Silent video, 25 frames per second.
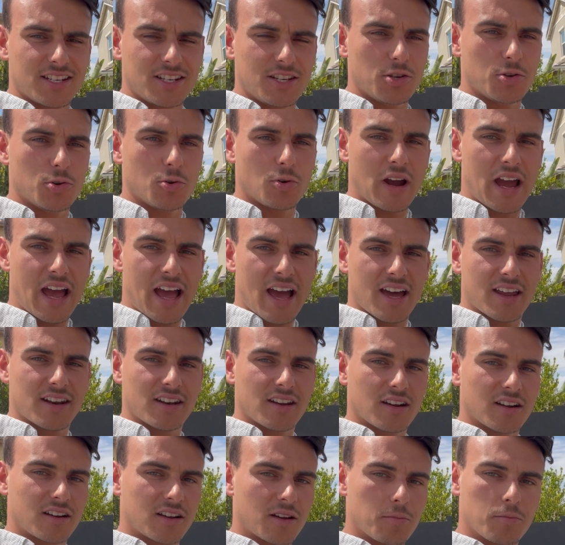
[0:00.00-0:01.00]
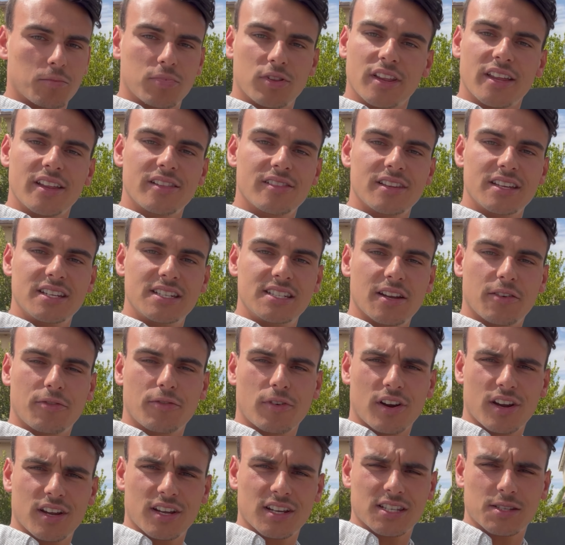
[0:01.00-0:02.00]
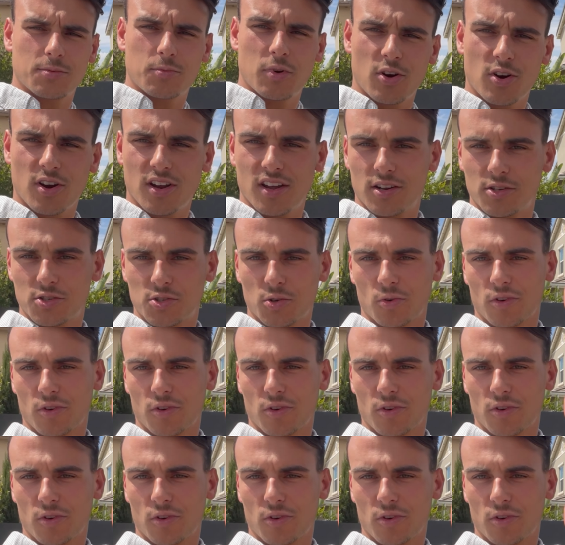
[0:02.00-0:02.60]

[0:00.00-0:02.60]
you had a completely different experience,